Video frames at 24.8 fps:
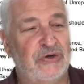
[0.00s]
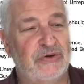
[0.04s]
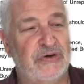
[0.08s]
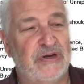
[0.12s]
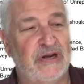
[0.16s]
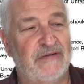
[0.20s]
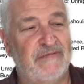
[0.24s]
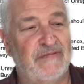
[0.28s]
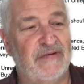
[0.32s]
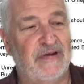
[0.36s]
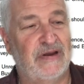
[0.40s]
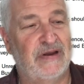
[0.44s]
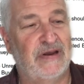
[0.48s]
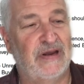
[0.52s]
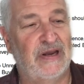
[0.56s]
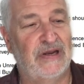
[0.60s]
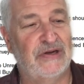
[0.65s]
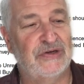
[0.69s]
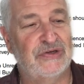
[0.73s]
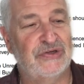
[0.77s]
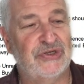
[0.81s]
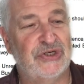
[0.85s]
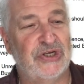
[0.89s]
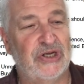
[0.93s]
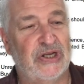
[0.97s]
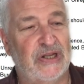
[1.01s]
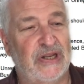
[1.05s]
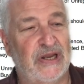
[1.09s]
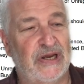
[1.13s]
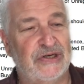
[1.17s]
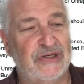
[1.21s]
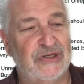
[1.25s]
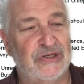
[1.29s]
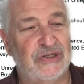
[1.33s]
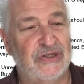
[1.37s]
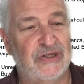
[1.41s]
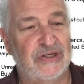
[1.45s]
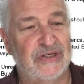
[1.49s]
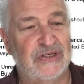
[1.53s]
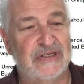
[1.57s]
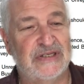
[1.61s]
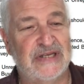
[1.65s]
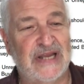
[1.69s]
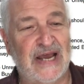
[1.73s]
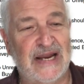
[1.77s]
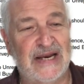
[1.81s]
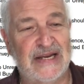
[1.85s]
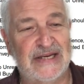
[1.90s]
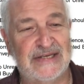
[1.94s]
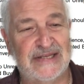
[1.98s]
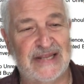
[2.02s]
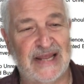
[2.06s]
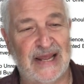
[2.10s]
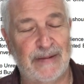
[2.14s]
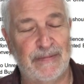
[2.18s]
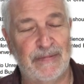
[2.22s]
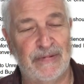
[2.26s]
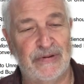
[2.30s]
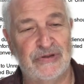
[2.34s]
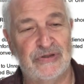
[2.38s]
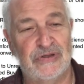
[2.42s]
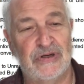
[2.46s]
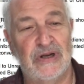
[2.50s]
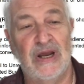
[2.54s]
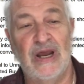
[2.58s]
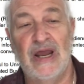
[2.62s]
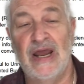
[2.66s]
you have agency election does not establish.